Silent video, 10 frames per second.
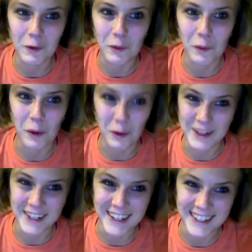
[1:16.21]
what
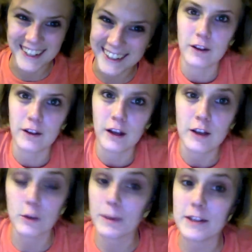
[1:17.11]
we need.
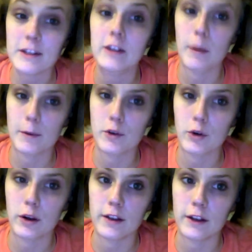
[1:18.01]
So basically
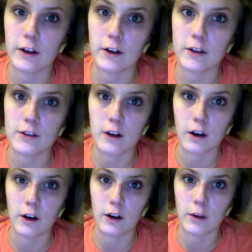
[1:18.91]
repertory theaters
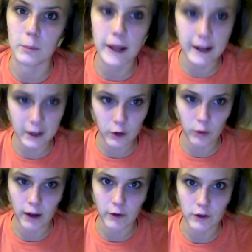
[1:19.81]
are planning
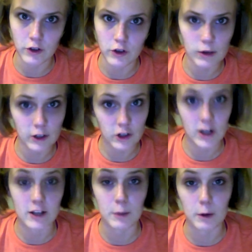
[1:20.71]
around doing
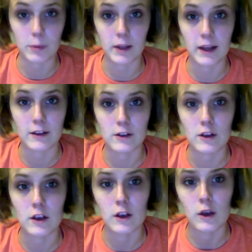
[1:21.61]
Shakespeare plays,
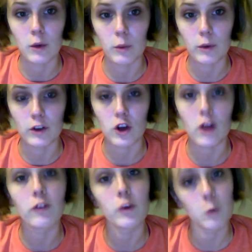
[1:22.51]
which call
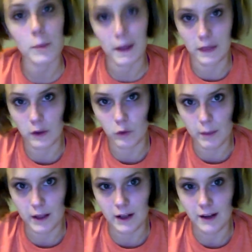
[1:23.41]
for more men than
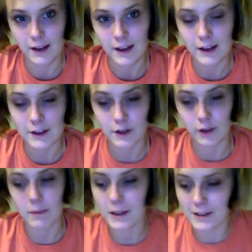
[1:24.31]
women. And so
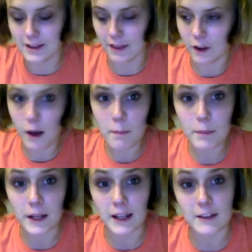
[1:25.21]
that means that the
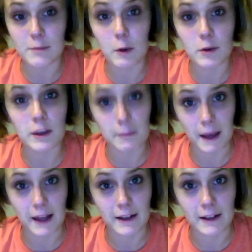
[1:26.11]
company is mostly
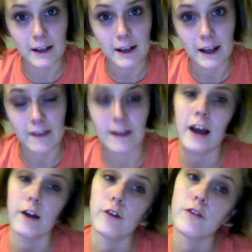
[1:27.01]
men, and they
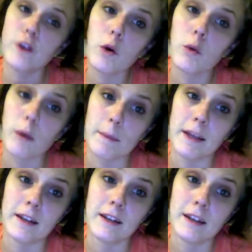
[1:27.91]
hire fewer women,